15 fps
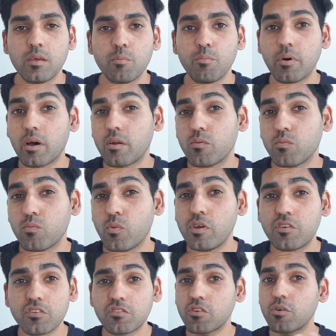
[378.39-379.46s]
but we
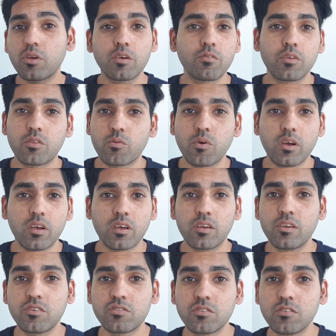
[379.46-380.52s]
just don't give it the right
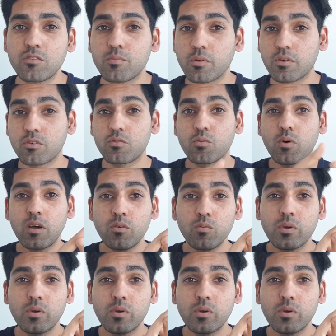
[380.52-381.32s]
conditions because one,